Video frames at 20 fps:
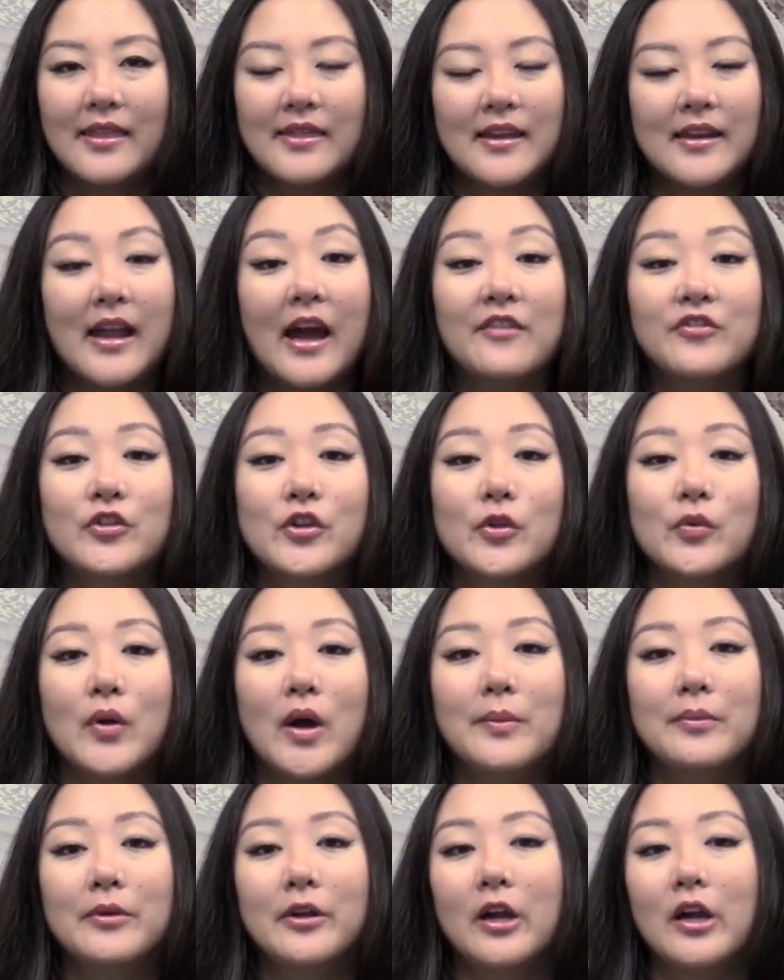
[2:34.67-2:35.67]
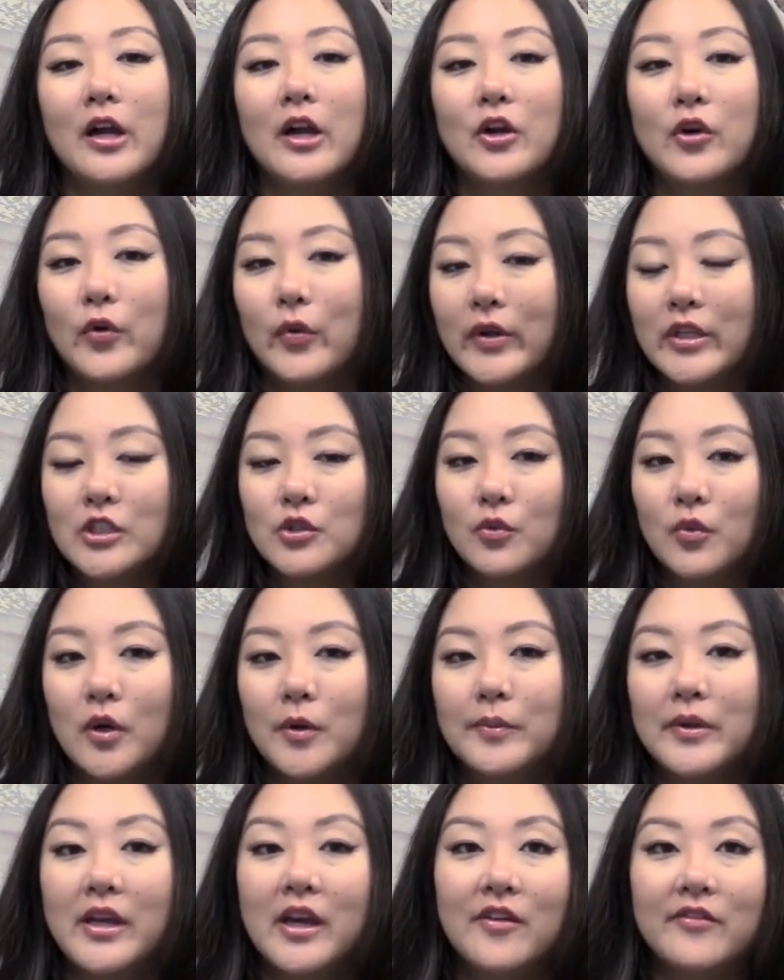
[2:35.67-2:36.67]
Then after the webinar, a quiz
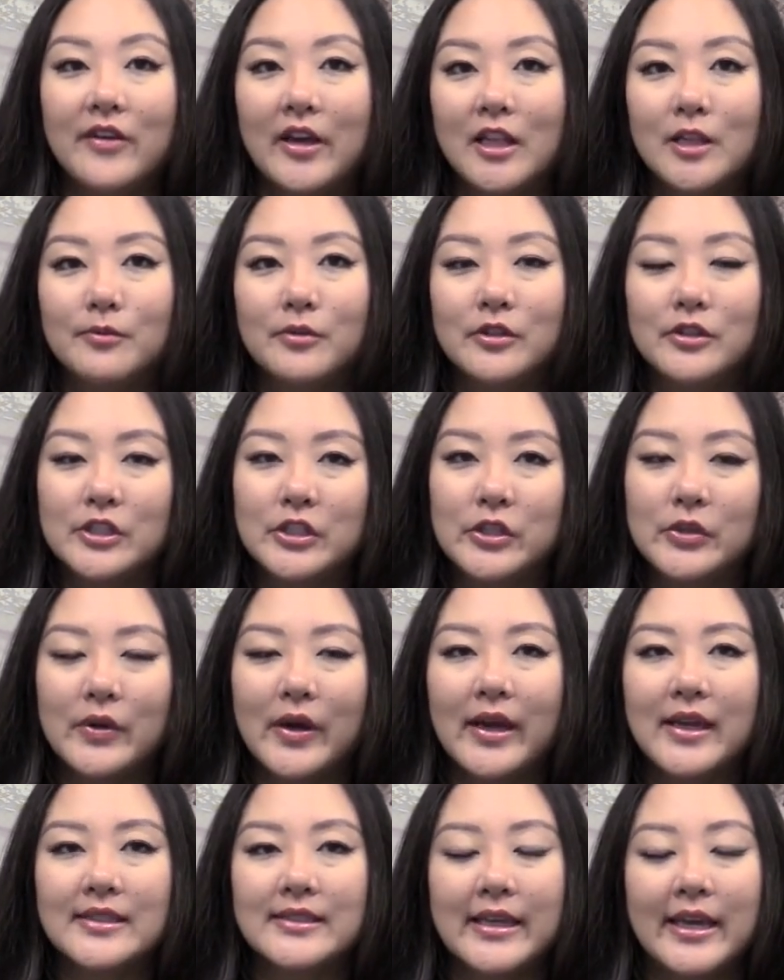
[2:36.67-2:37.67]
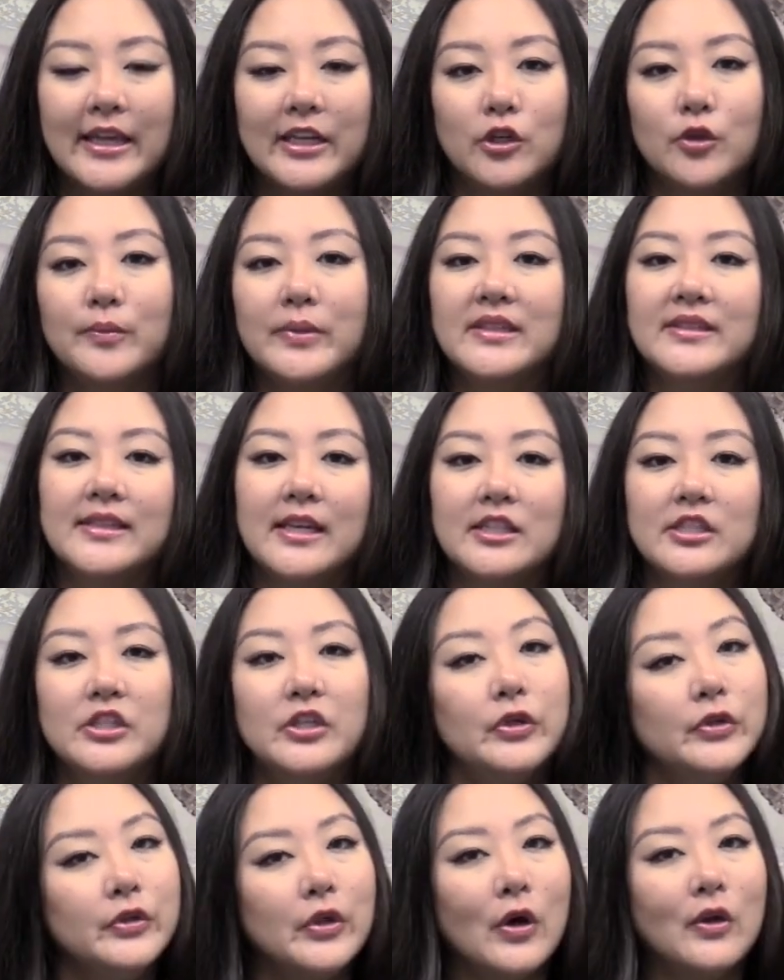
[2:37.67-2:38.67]
will be available to you guys and it will be sent
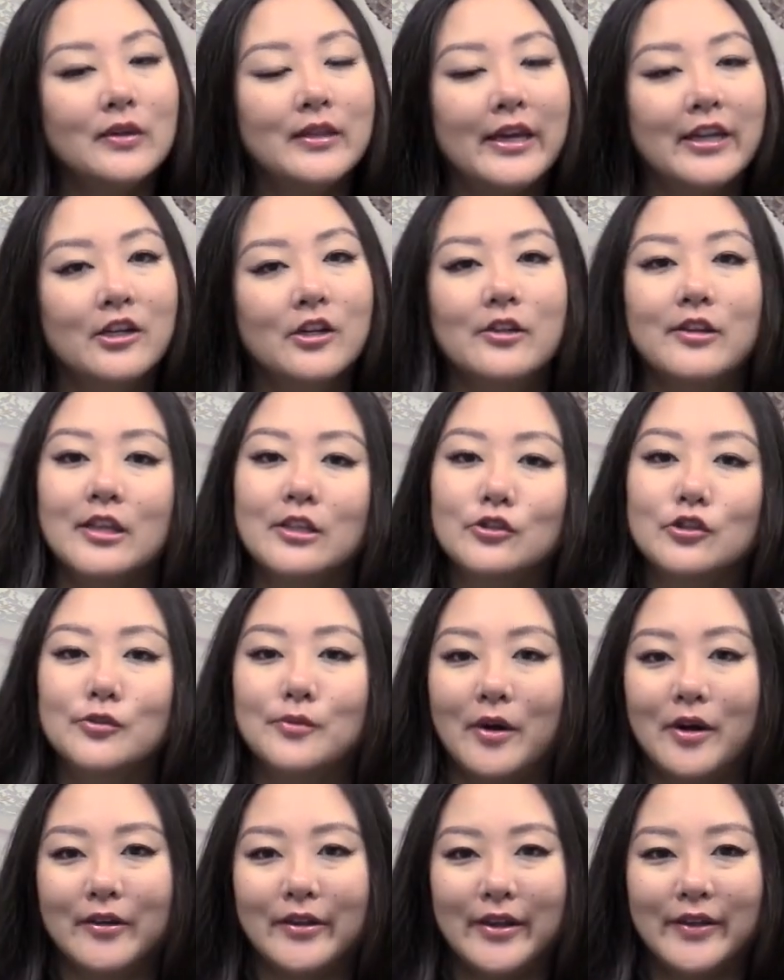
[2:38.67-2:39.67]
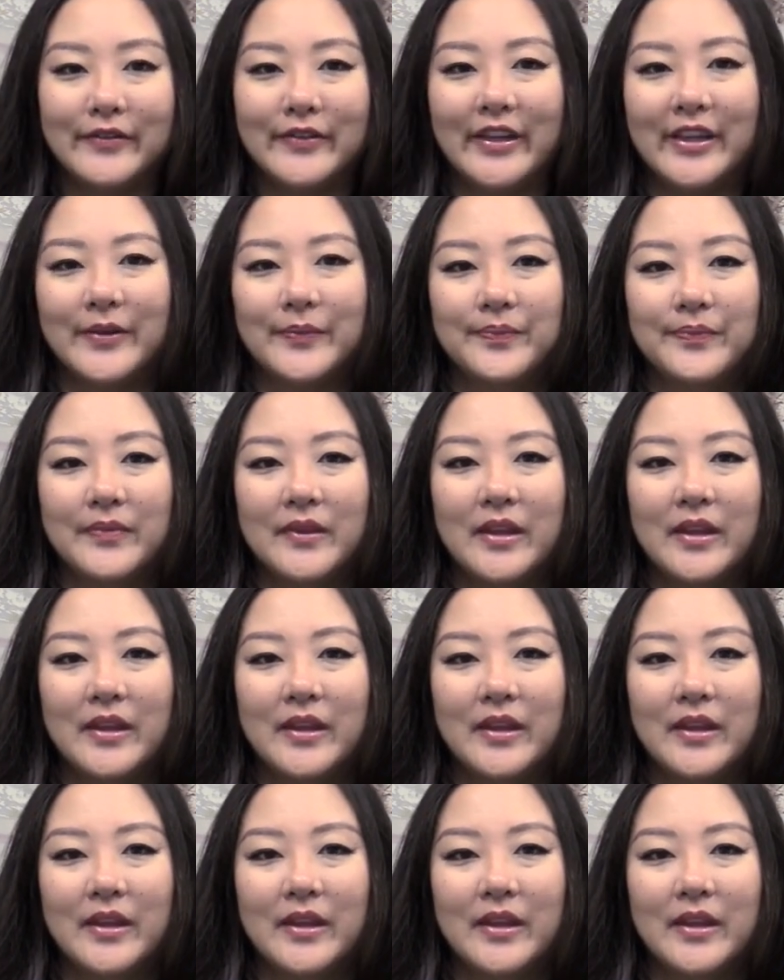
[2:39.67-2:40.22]
to you no later than tomorrow evening.